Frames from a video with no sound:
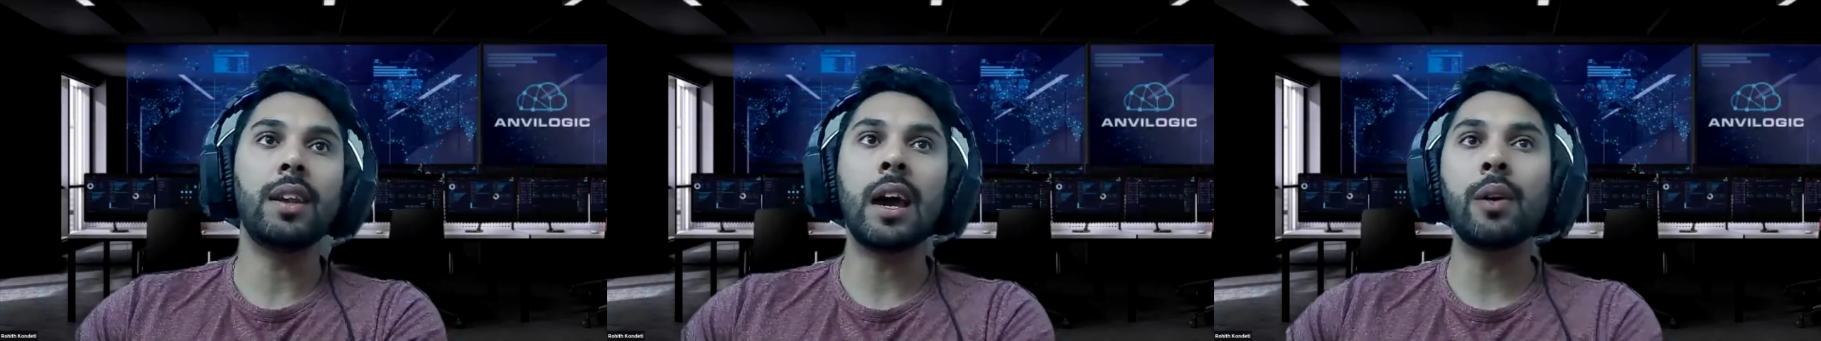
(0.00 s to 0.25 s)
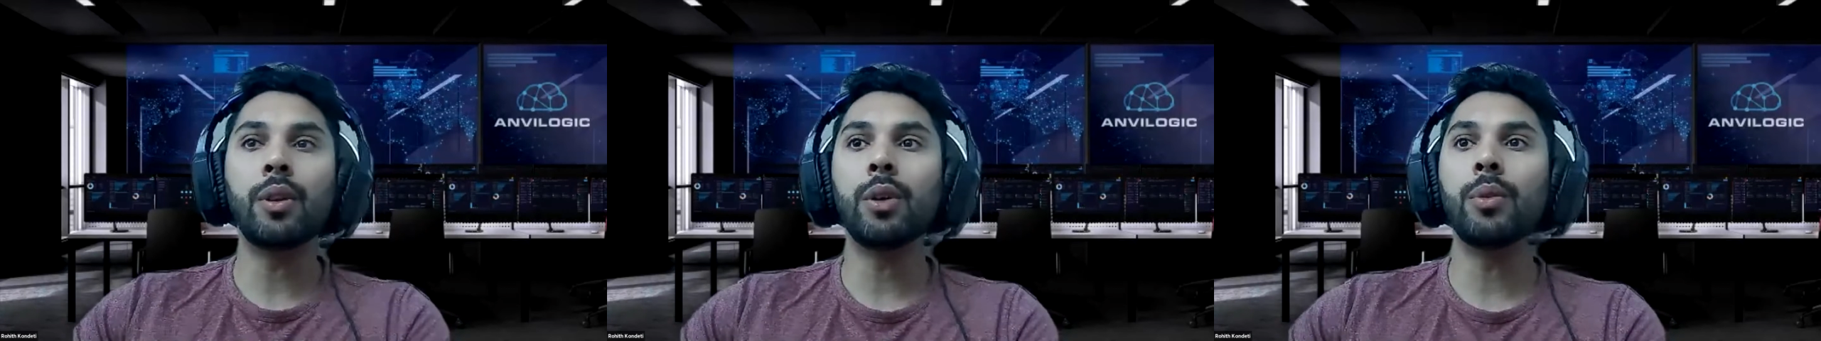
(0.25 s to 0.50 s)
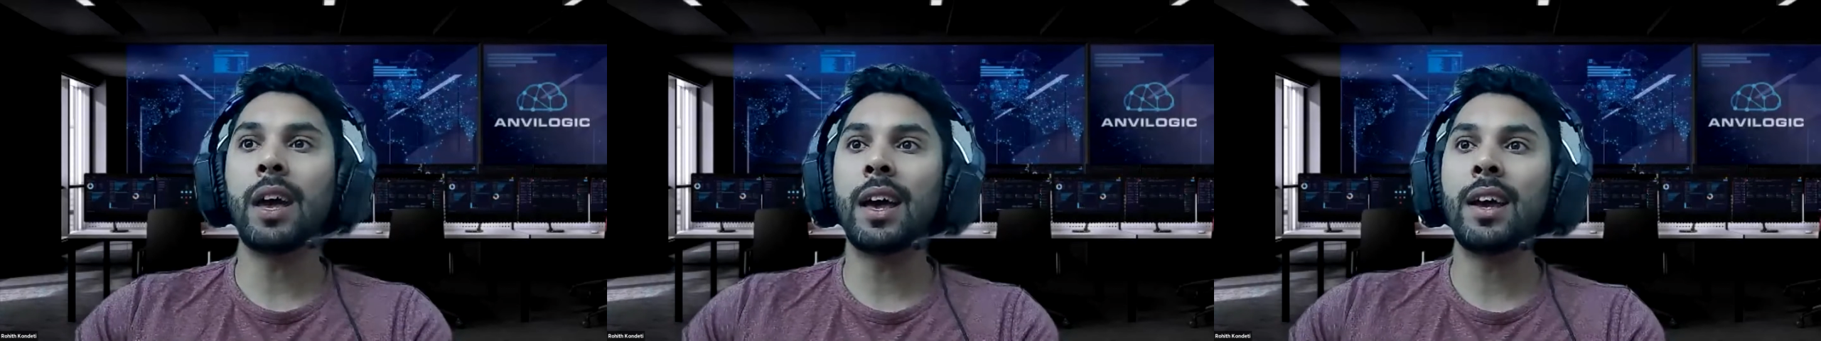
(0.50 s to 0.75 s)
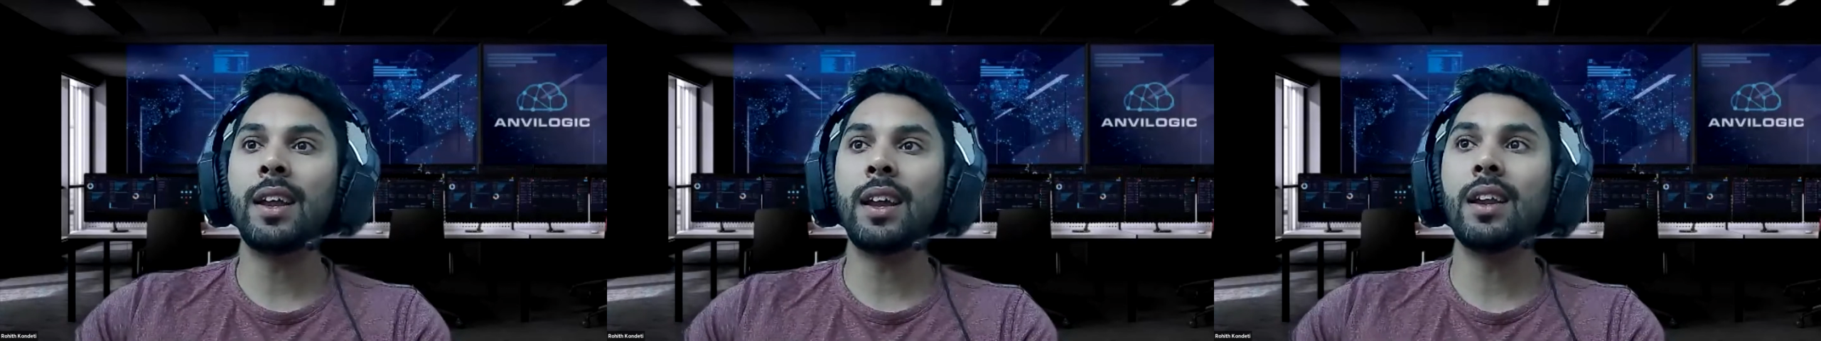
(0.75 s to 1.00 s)
Now go
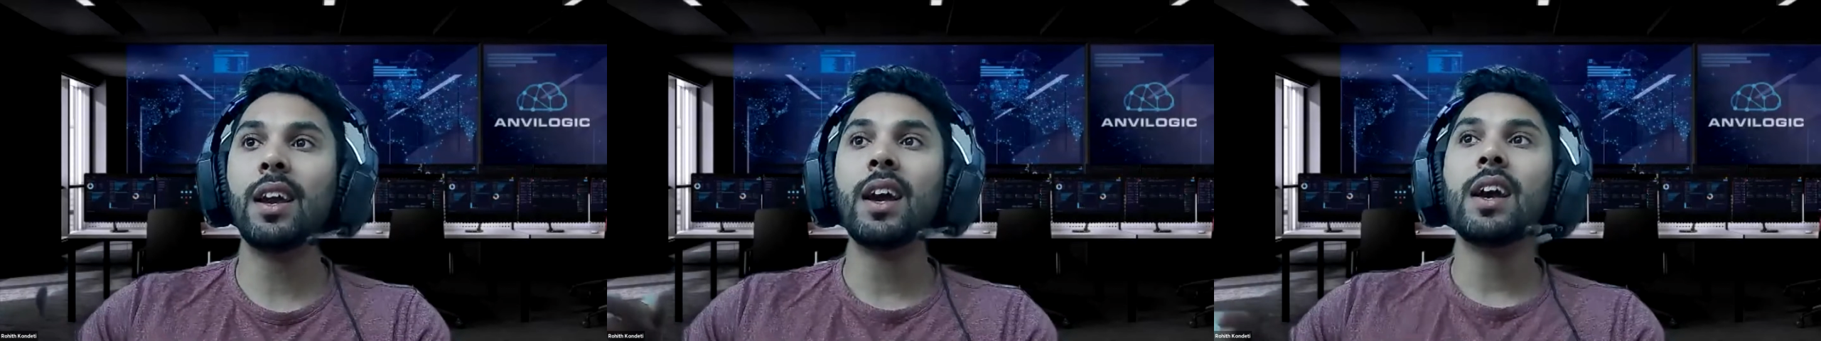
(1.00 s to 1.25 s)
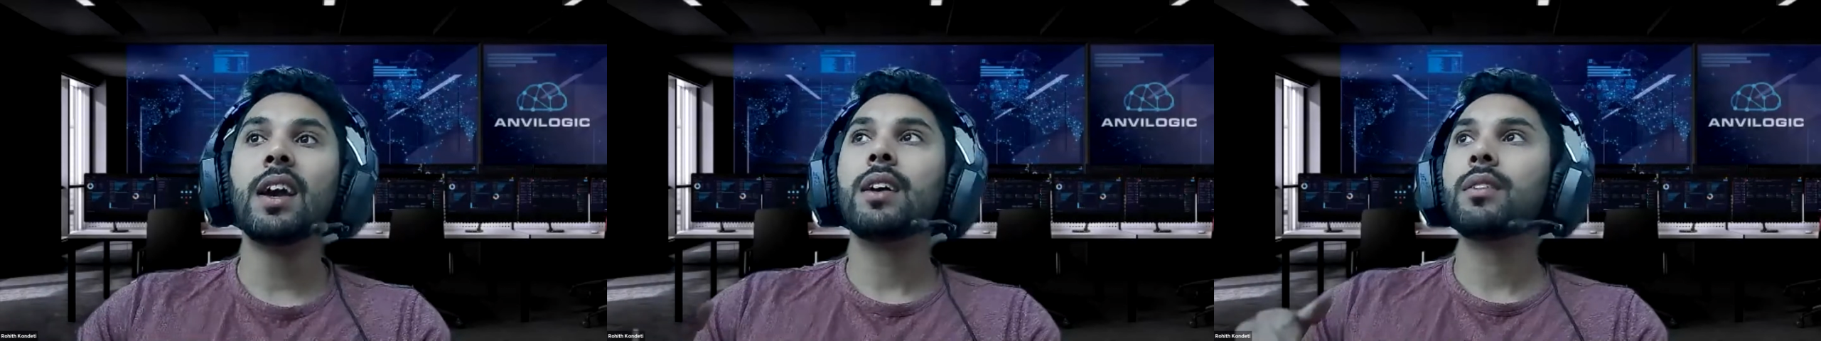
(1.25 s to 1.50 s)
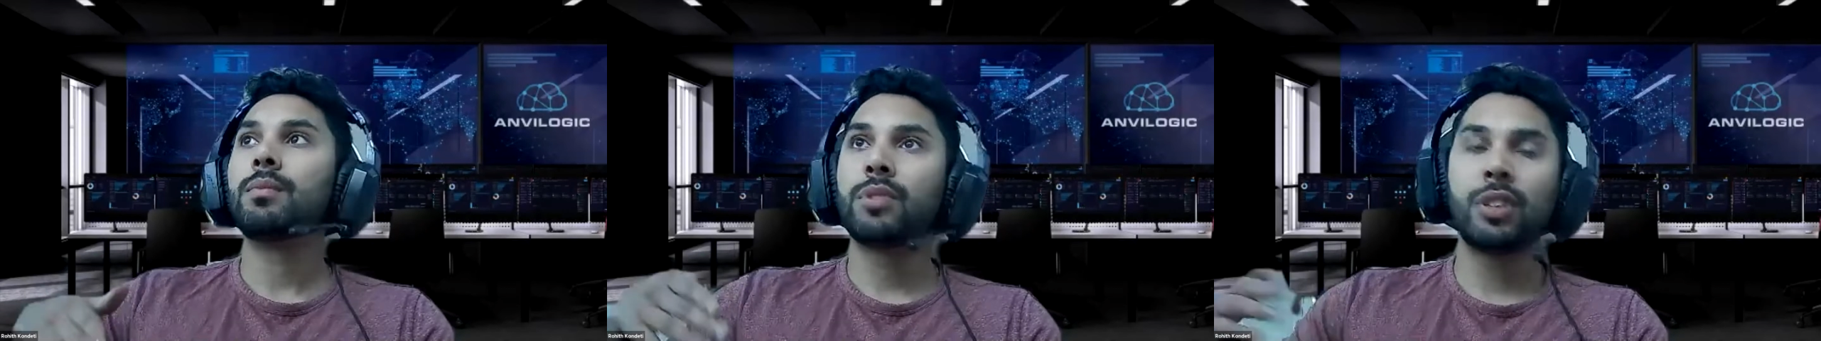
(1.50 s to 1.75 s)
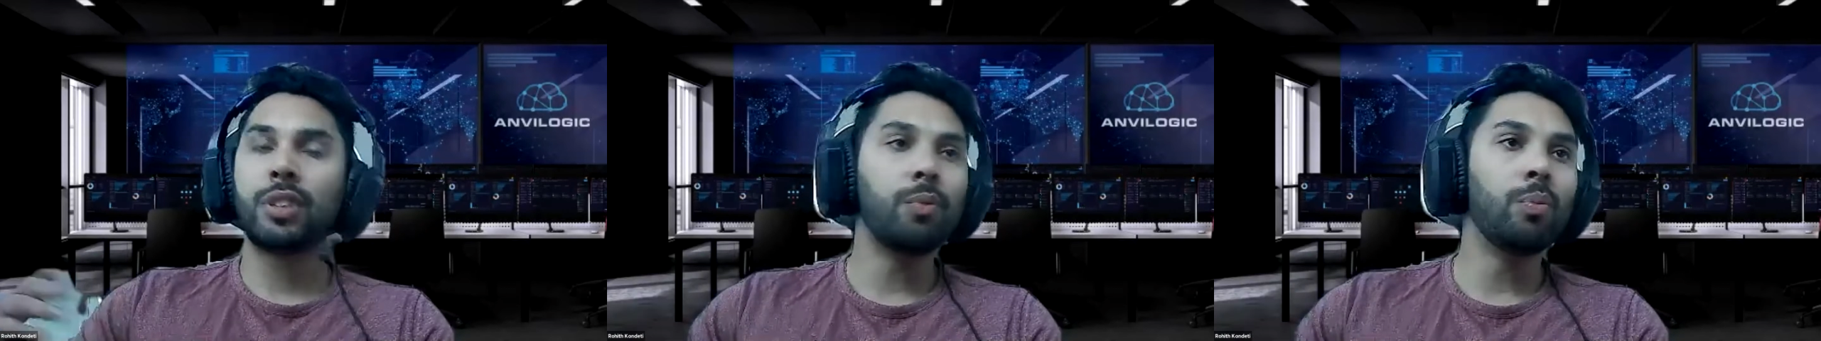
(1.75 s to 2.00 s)
ahead and
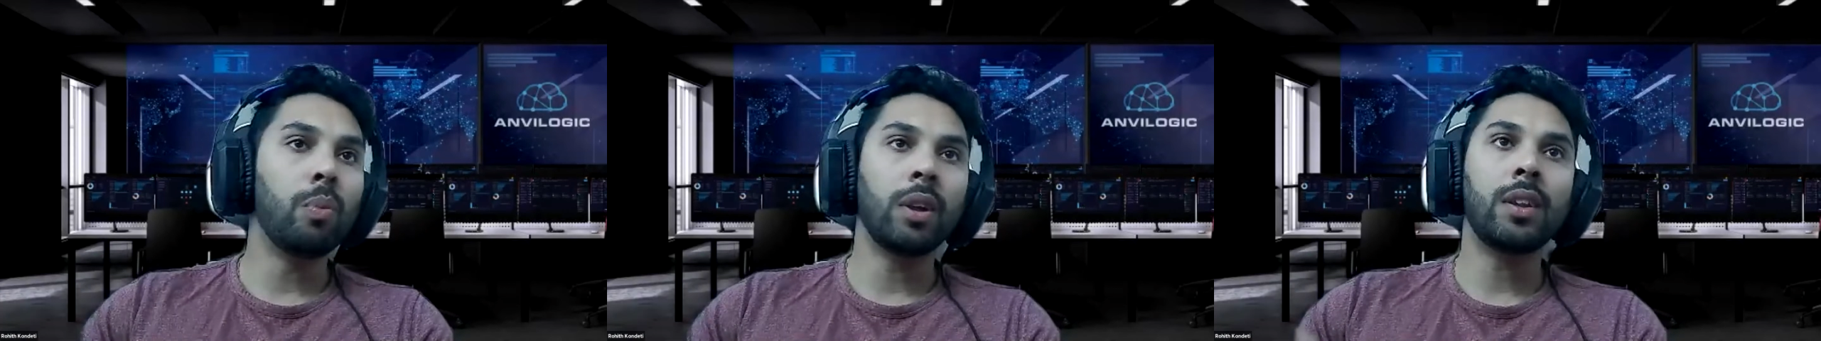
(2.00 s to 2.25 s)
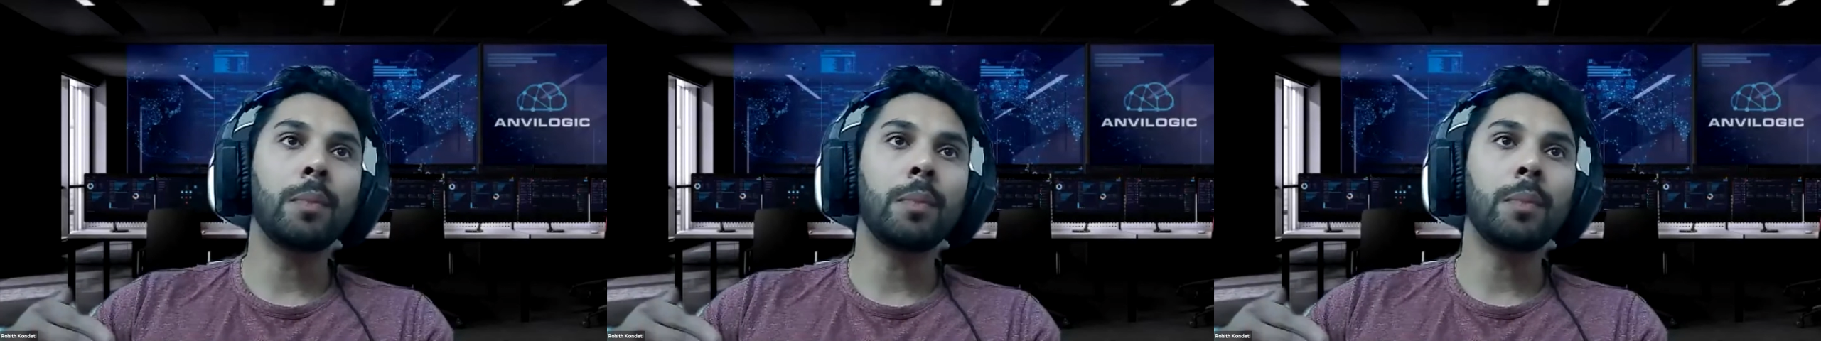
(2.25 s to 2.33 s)
see what